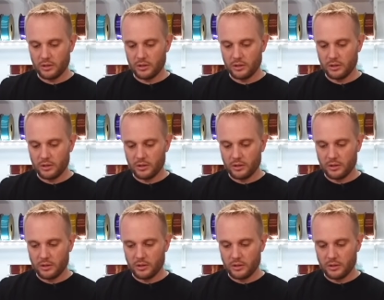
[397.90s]

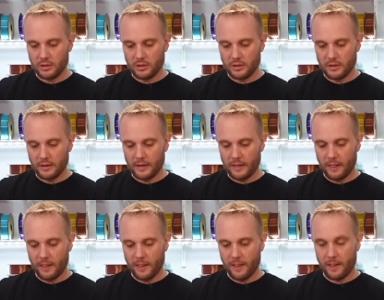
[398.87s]

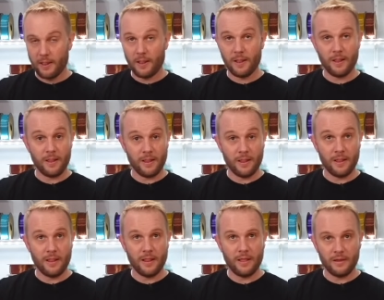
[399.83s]

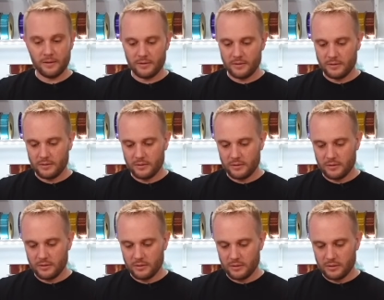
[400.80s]

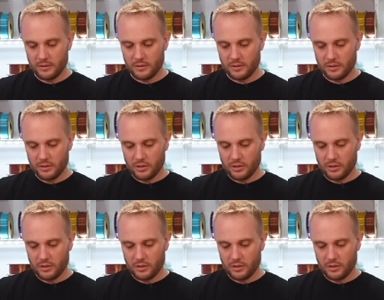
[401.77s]
(no one is talking)